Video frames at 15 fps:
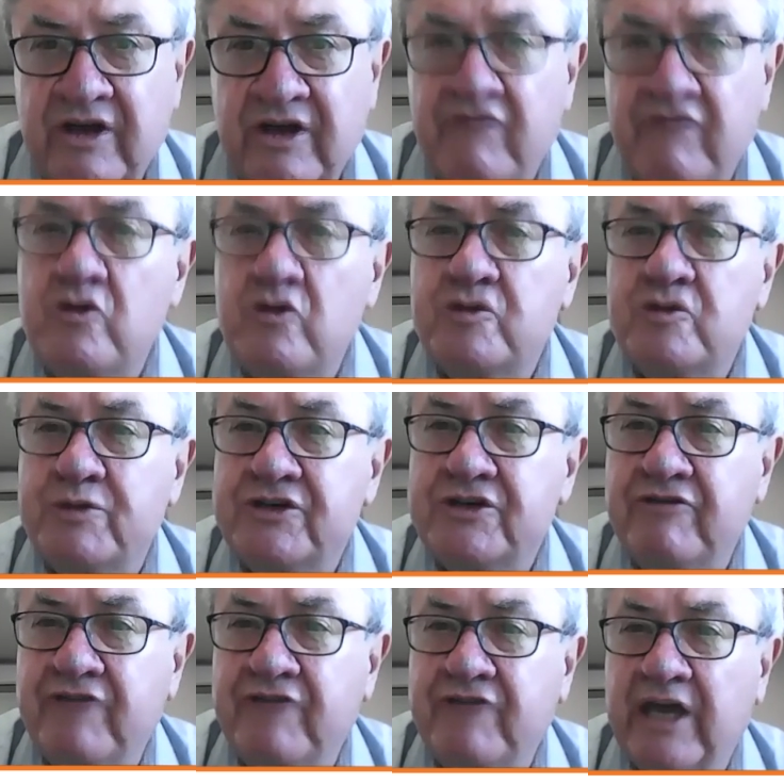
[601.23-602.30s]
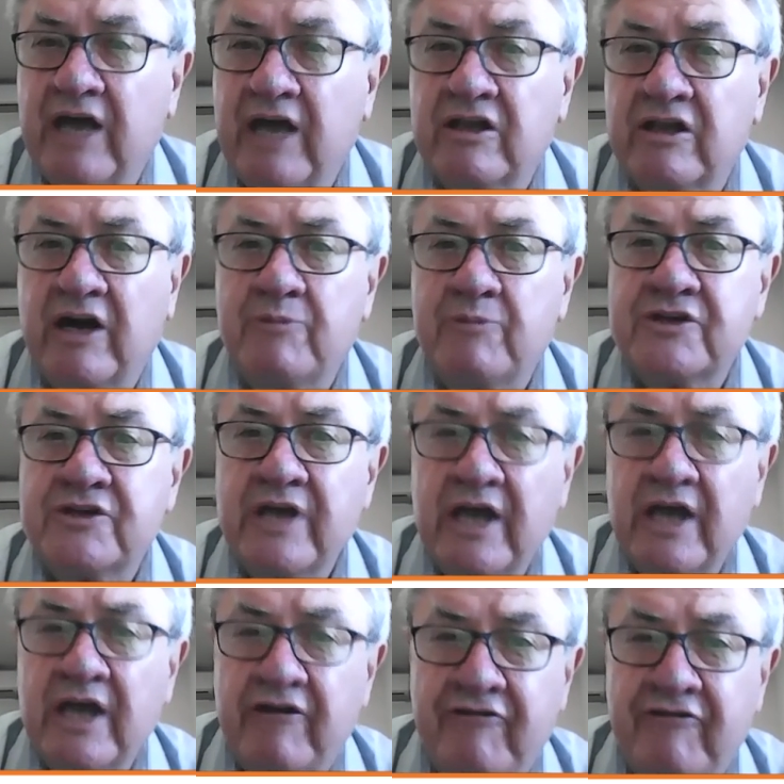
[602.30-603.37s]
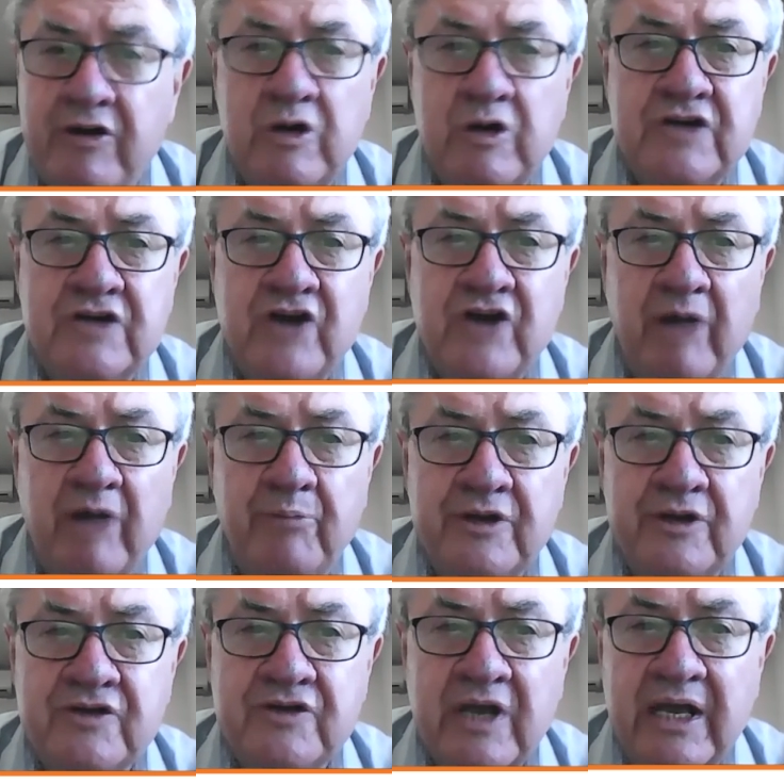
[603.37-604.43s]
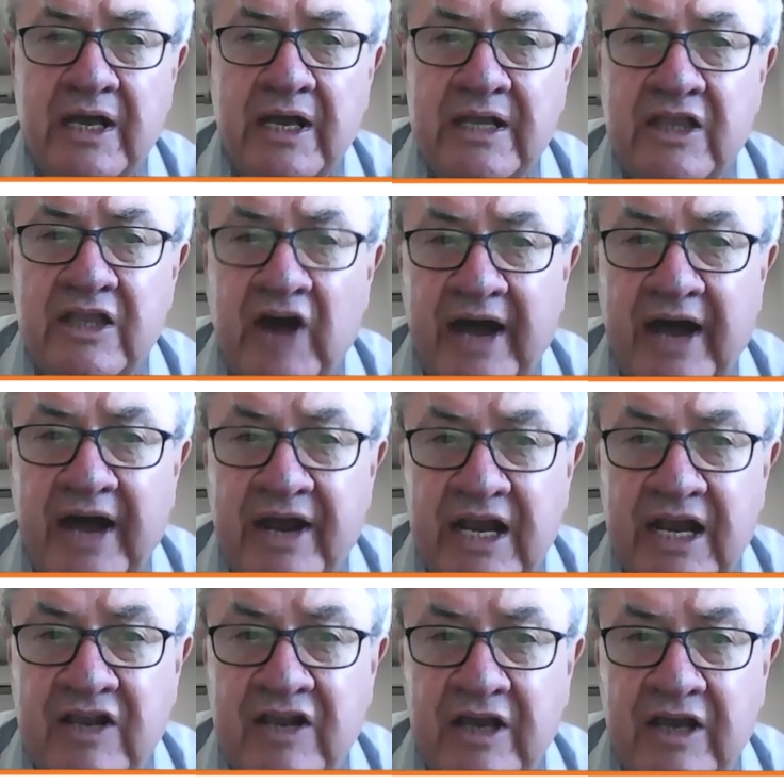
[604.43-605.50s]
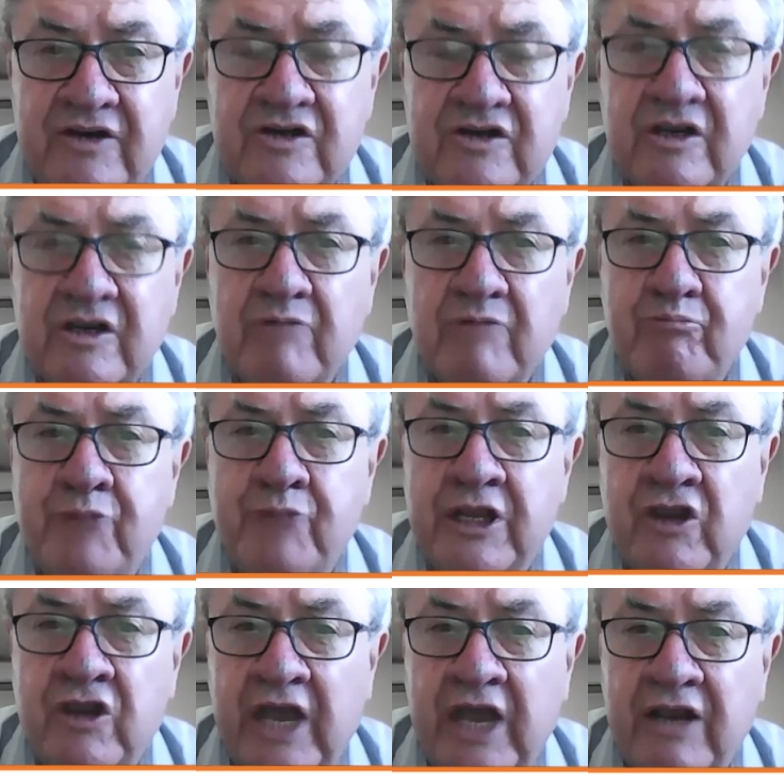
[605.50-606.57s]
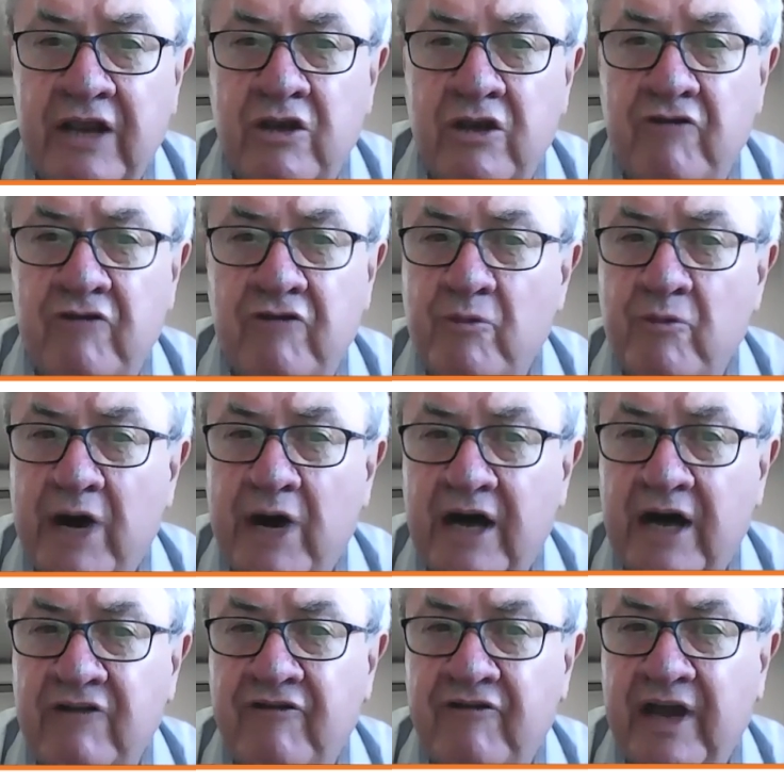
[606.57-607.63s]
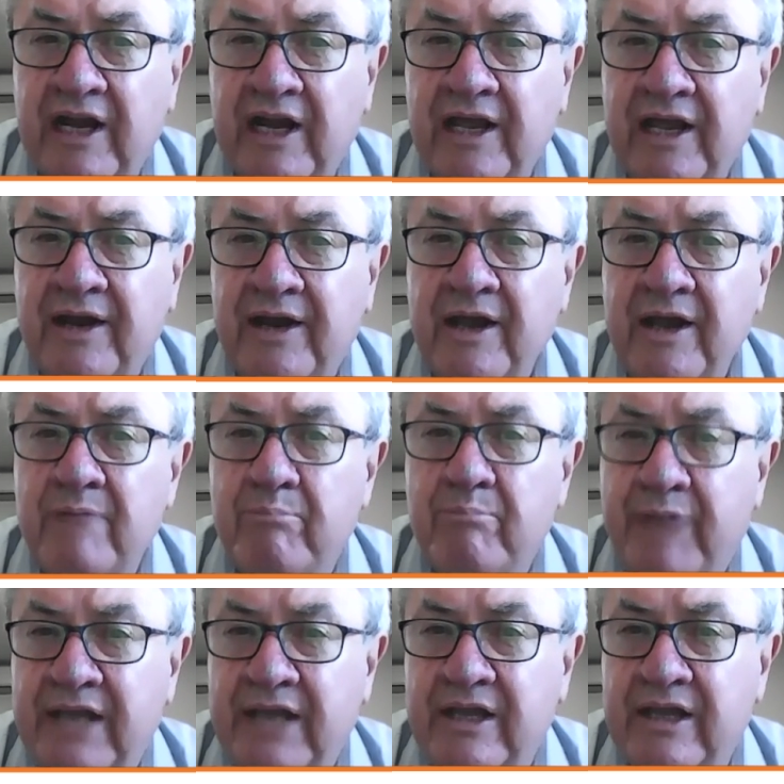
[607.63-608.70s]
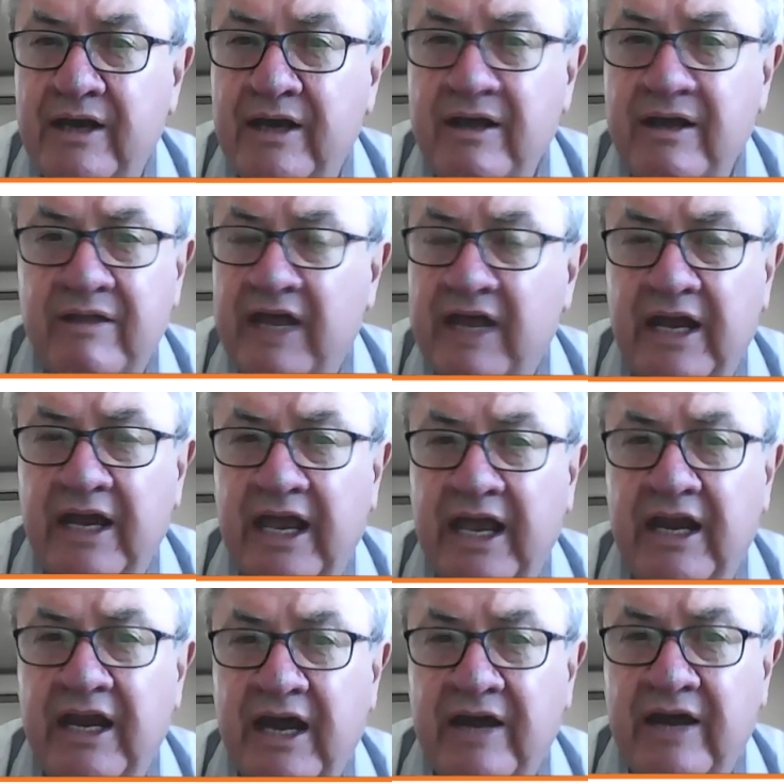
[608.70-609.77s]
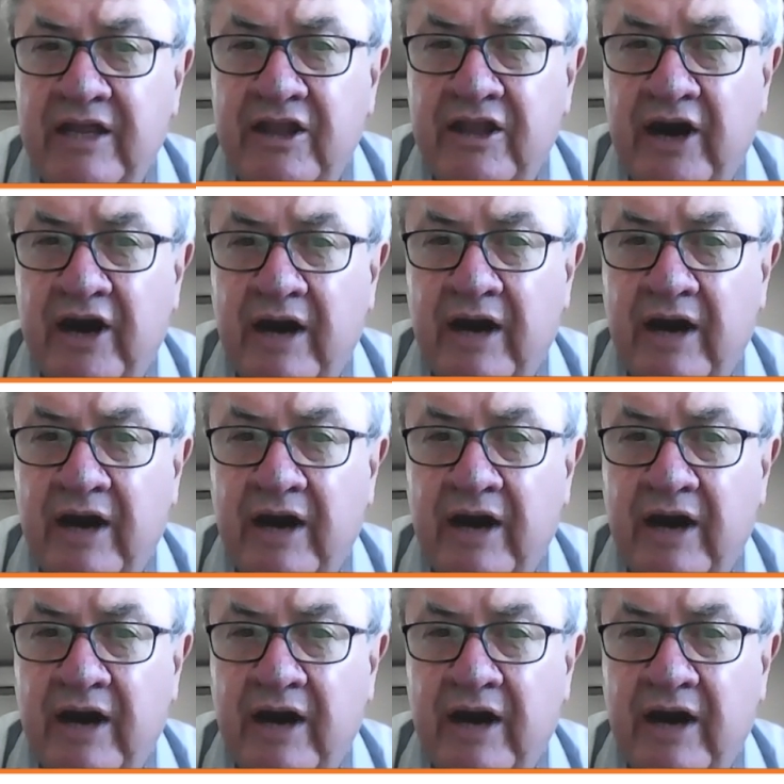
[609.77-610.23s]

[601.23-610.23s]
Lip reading: for specific outcomes. A few examples. Diuretics protect you from heart failure better than any other drug.